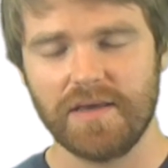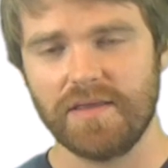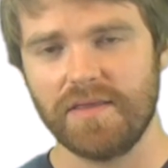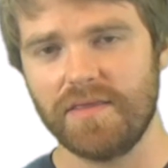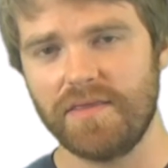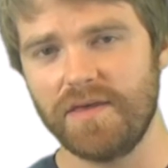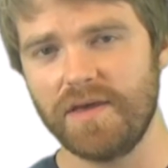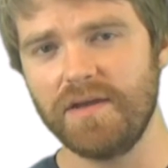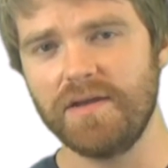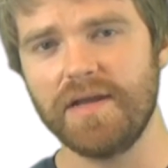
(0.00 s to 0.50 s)

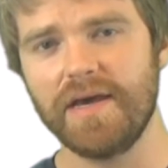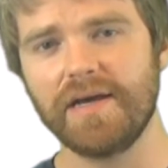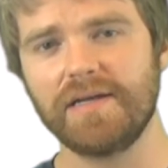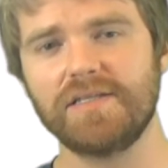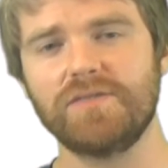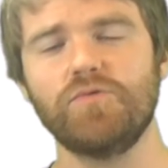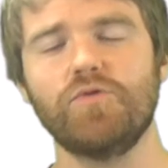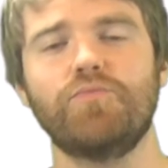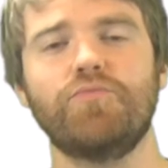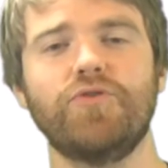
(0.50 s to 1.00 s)
Then
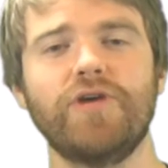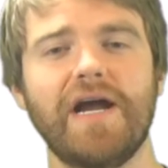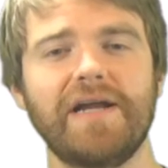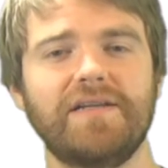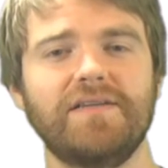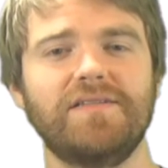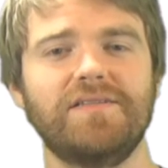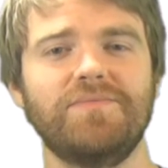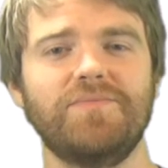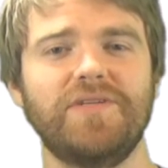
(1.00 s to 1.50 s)
next, we'll
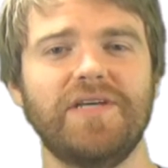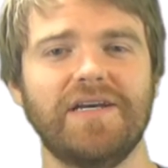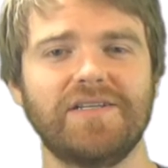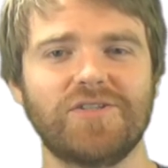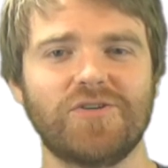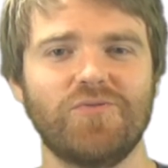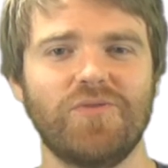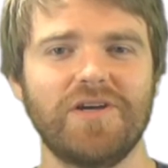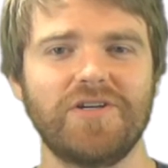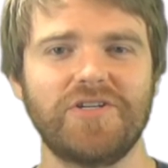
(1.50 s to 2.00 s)
practice some
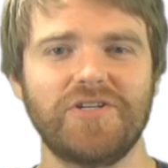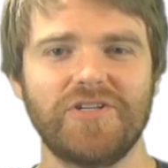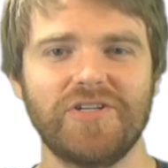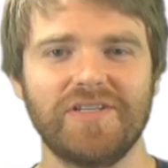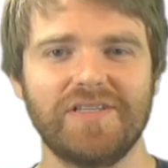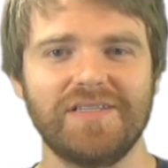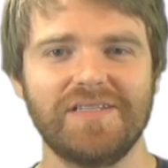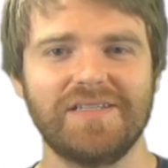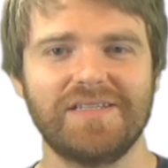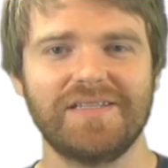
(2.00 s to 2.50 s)
test
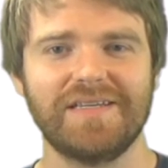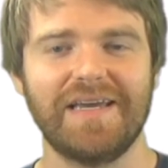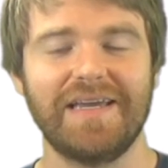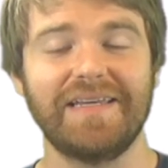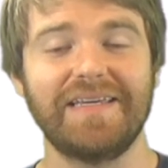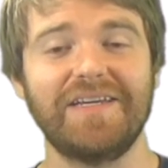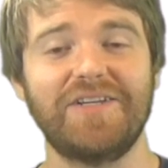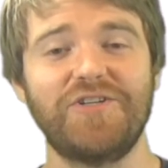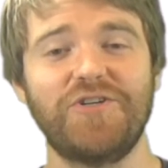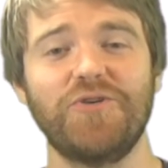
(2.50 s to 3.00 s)
questions
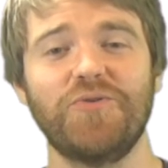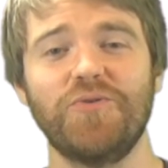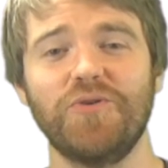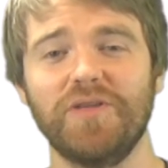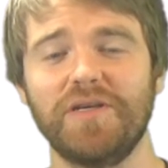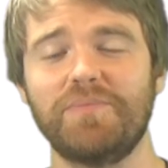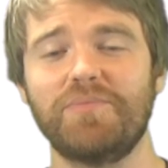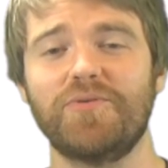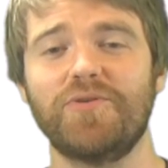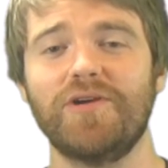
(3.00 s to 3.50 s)
and get you
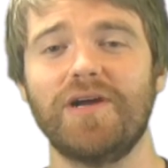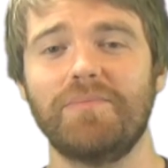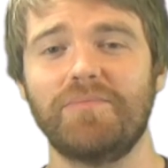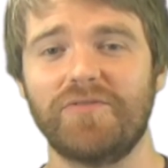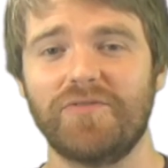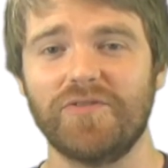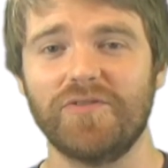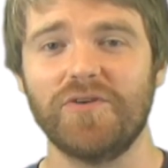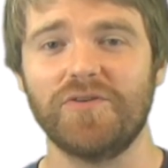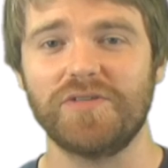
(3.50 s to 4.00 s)
really prepped
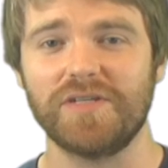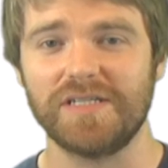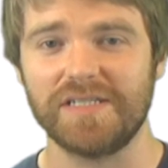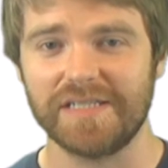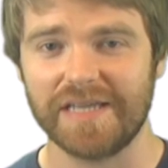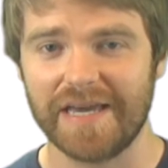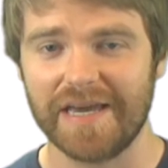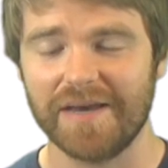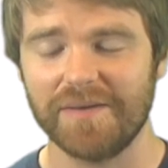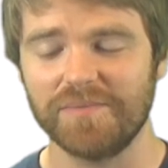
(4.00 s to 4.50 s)
for those
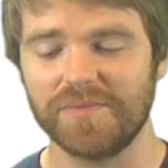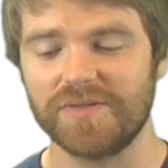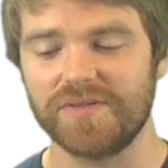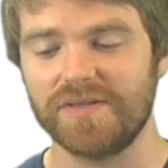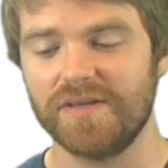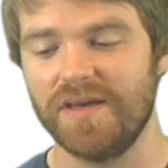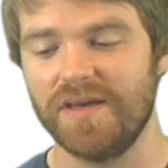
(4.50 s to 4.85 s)
exams.